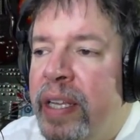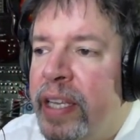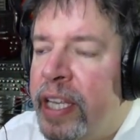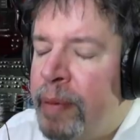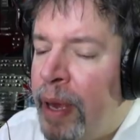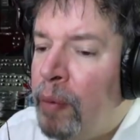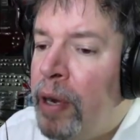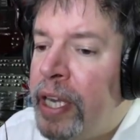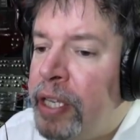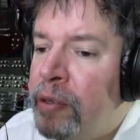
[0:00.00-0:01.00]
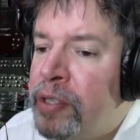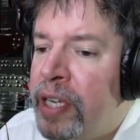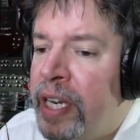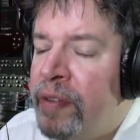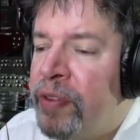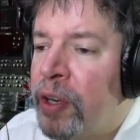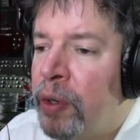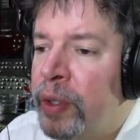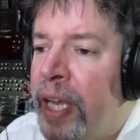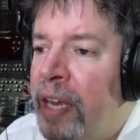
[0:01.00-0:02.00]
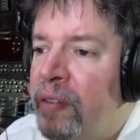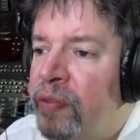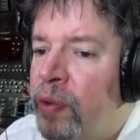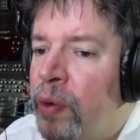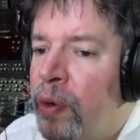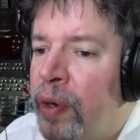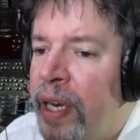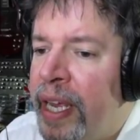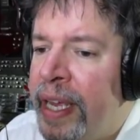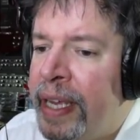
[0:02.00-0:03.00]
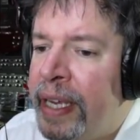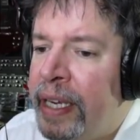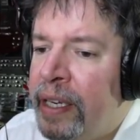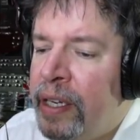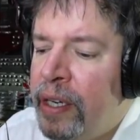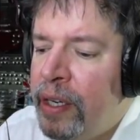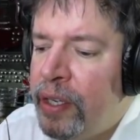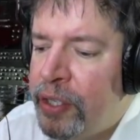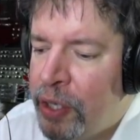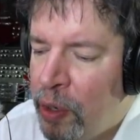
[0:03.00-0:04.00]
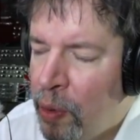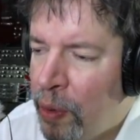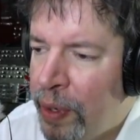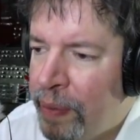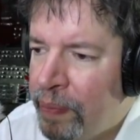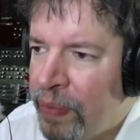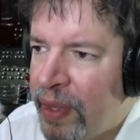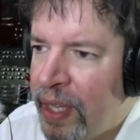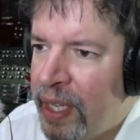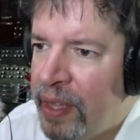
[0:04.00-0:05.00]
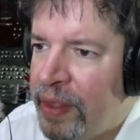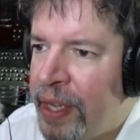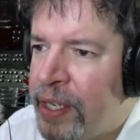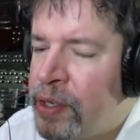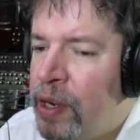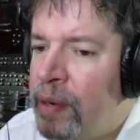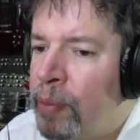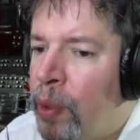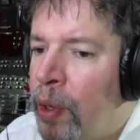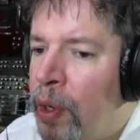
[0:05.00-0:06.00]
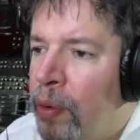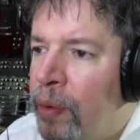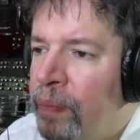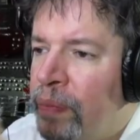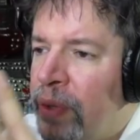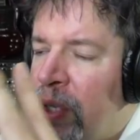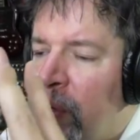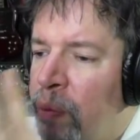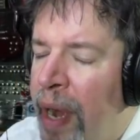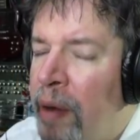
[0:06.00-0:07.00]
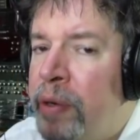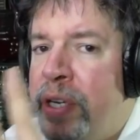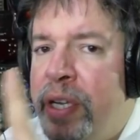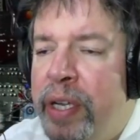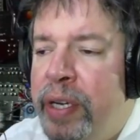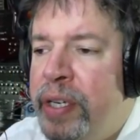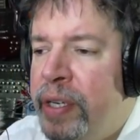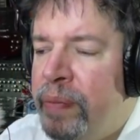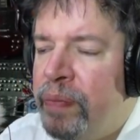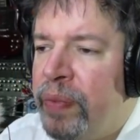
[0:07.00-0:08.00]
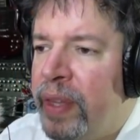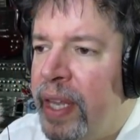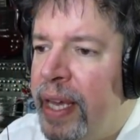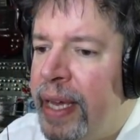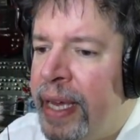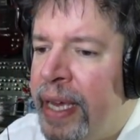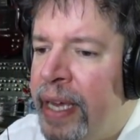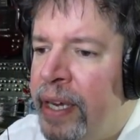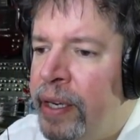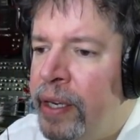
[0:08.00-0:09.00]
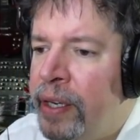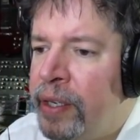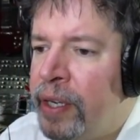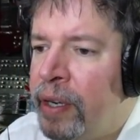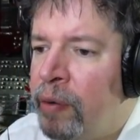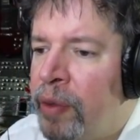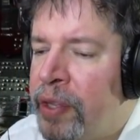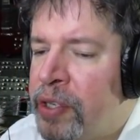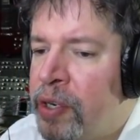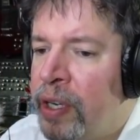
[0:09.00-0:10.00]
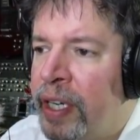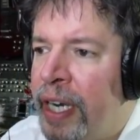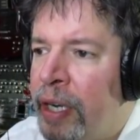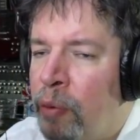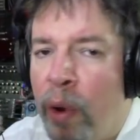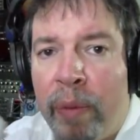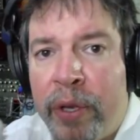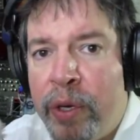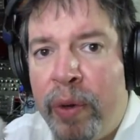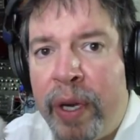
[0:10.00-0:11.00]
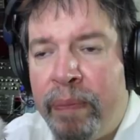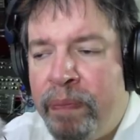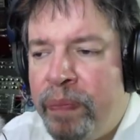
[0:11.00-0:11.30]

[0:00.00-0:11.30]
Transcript: You might want to use it if you're looking for a tone that's sort of more rounded and uh, with a certain kind of warmth to it.